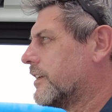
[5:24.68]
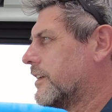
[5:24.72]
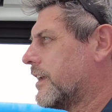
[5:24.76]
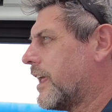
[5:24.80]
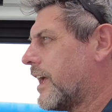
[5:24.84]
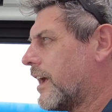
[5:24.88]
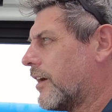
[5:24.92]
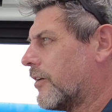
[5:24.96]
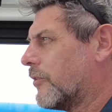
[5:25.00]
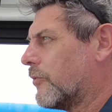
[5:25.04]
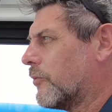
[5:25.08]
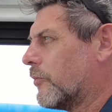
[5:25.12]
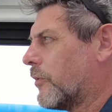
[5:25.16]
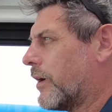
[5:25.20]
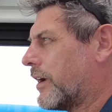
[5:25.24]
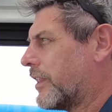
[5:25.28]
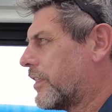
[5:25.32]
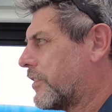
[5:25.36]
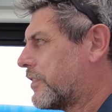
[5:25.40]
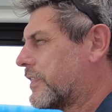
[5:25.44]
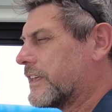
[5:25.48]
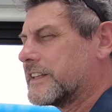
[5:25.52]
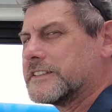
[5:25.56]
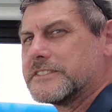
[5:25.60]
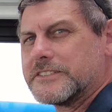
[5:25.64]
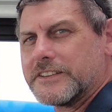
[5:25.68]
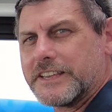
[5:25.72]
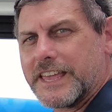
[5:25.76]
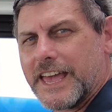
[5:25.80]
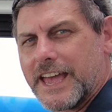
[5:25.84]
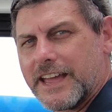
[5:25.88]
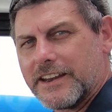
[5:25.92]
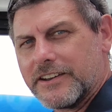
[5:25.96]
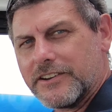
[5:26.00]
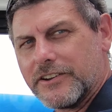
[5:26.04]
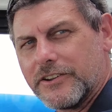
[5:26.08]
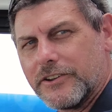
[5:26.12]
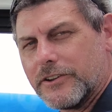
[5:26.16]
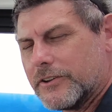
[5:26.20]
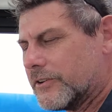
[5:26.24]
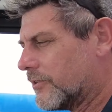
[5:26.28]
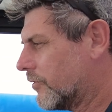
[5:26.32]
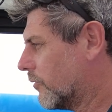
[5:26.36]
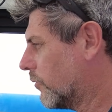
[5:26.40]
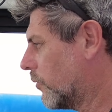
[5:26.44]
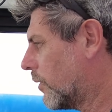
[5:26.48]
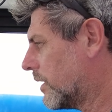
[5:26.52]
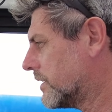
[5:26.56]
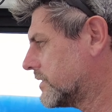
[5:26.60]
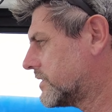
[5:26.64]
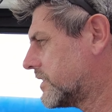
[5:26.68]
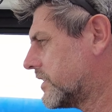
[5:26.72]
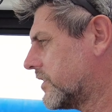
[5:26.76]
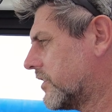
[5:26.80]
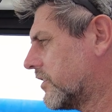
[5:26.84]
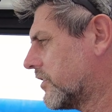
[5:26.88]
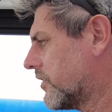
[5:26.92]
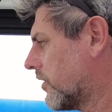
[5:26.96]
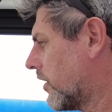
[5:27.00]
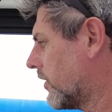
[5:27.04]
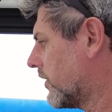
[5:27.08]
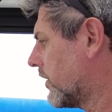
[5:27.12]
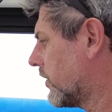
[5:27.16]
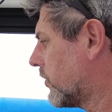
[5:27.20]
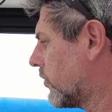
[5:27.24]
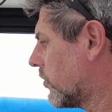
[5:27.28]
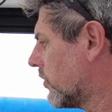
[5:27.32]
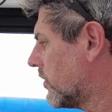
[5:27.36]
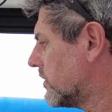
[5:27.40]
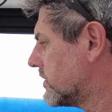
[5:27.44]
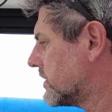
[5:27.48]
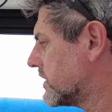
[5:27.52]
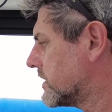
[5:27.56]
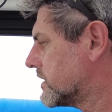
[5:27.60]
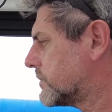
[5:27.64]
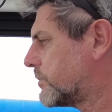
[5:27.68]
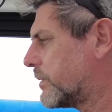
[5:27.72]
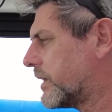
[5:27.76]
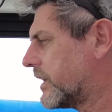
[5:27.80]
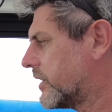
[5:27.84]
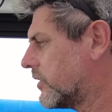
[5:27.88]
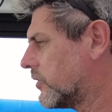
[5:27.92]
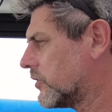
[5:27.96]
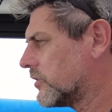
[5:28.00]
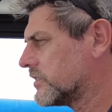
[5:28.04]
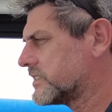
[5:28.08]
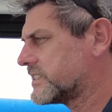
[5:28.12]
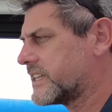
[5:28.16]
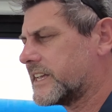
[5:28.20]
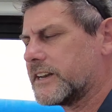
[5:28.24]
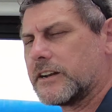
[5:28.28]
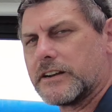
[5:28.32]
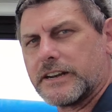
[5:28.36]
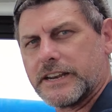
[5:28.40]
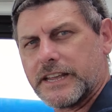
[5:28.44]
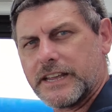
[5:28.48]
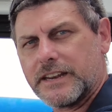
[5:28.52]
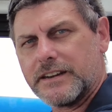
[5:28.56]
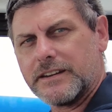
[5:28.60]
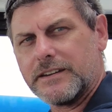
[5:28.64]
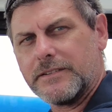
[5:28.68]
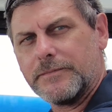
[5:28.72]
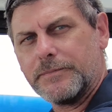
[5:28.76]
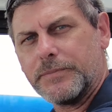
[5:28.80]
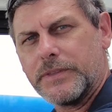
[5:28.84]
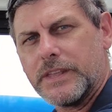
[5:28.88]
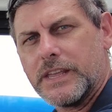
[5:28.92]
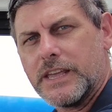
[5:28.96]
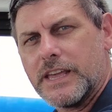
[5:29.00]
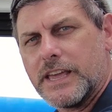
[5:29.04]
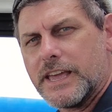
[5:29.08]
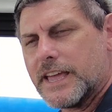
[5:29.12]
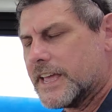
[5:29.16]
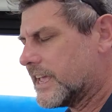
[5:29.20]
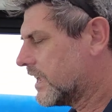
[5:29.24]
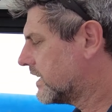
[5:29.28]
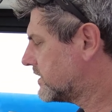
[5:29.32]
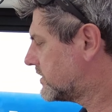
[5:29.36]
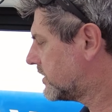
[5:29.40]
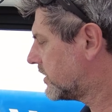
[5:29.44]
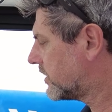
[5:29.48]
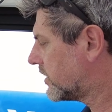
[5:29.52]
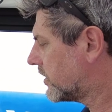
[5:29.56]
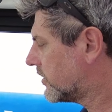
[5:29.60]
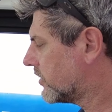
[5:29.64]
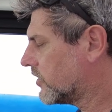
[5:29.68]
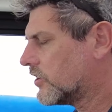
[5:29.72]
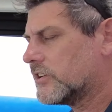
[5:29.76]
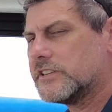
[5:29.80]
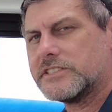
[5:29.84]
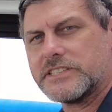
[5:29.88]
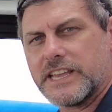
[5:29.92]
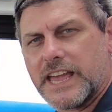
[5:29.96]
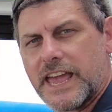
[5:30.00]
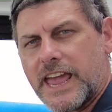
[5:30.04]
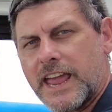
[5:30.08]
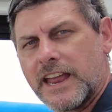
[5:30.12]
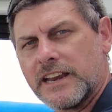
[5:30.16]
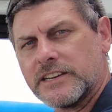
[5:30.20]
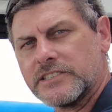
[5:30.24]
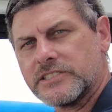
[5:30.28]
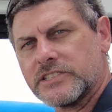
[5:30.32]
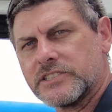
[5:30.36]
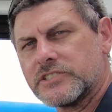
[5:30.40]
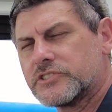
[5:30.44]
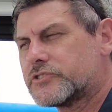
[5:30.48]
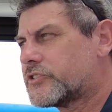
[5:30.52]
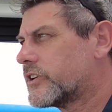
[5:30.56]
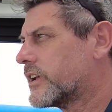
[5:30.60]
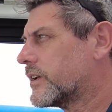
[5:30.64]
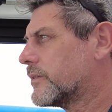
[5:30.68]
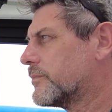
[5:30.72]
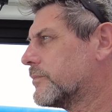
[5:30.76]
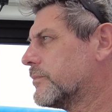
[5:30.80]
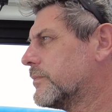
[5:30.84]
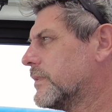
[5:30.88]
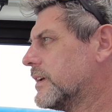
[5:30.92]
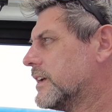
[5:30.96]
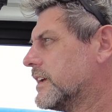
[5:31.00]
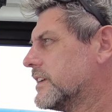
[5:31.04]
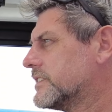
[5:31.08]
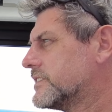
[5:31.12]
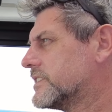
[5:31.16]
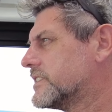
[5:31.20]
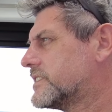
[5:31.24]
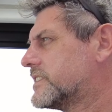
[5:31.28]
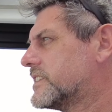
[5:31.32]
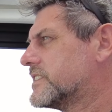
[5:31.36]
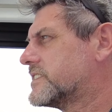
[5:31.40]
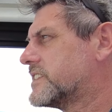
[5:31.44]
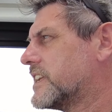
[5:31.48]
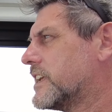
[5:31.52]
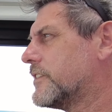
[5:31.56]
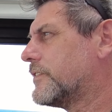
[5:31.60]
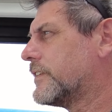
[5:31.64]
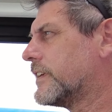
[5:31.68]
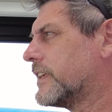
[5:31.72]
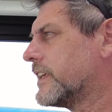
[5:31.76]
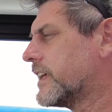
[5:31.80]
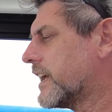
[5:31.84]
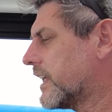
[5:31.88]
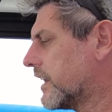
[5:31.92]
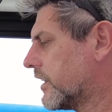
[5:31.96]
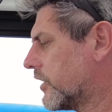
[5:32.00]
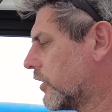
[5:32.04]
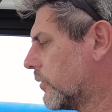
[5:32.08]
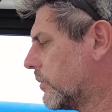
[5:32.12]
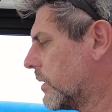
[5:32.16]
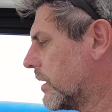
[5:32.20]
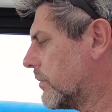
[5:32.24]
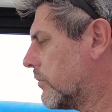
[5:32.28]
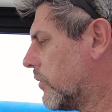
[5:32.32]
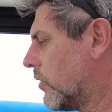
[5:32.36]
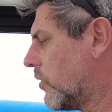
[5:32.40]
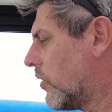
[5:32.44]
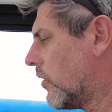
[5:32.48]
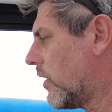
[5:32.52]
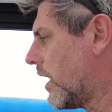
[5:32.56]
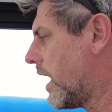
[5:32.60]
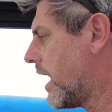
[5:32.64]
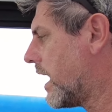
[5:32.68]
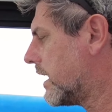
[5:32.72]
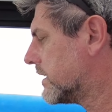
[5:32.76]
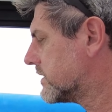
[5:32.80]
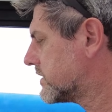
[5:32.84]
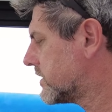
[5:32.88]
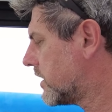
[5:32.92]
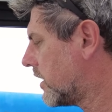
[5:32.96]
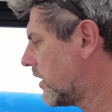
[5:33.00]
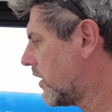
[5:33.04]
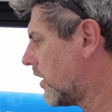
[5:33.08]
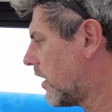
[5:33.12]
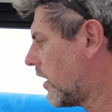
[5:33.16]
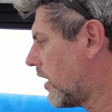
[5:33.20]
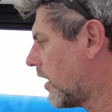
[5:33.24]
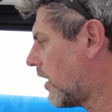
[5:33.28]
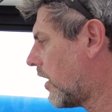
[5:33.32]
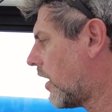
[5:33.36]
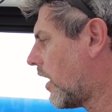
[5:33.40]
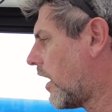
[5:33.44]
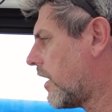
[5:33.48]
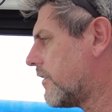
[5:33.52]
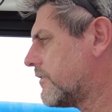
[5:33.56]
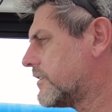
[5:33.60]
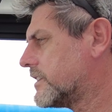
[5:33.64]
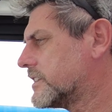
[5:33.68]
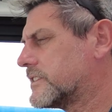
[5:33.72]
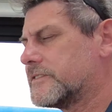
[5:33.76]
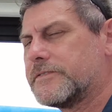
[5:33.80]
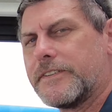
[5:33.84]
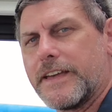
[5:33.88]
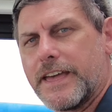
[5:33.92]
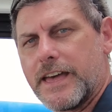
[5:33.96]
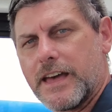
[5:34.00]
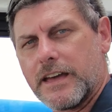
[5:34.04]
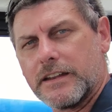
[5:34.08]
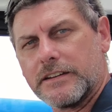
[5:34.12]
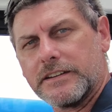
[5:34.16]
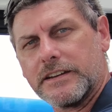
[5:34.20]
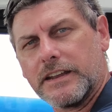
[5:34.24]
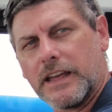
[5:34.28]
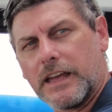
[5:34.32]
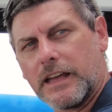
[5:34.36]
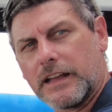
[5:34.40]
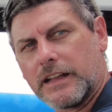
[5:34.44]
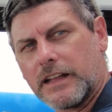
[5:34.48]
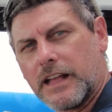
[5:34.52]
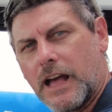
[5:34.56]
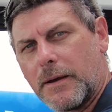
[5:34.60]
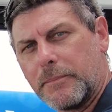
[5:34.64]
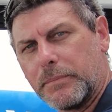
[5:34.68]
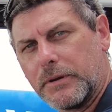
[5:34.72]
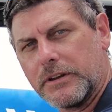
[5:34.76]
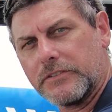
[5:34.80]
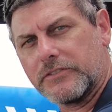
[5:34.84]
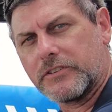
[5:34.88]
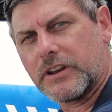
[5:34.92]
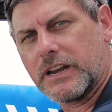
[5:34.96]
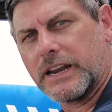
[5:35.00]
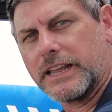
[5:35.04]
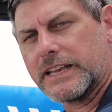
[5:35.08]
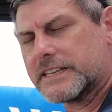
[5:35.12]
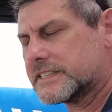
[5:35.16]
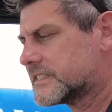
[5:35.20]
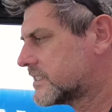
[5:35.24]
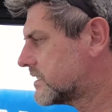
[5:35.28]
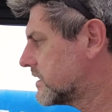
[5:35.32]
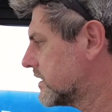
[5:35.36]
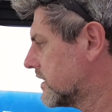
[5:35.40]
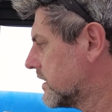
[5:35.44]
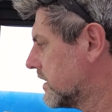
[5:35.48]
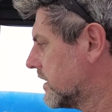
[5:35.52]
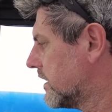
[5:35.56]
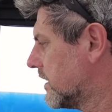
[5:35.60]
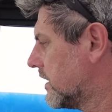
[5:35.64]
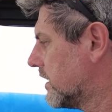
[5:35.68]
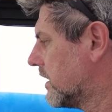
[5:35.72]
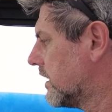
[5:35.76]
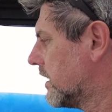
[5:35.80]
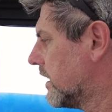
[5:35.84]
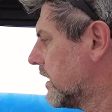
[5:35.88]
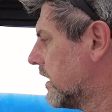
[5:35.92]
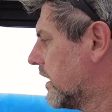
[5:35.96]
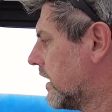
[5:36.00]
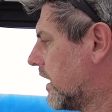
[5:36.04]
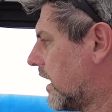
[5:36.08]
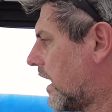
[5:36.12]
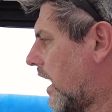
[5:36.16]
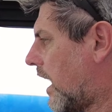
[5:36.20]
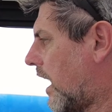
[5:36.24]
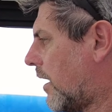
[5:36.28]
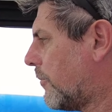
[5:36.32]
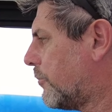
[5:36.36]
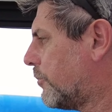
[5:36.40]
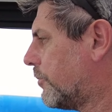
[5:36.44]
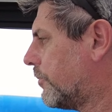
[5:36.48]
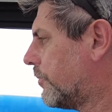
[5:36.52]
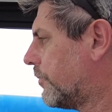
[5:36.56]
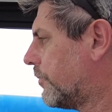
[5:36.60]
Now, one of the things you can do, once you've got your cruising speed all settled in, is you can use your engine trim just to see if you can get a little bit more out. So I've just found a couple of clicks up.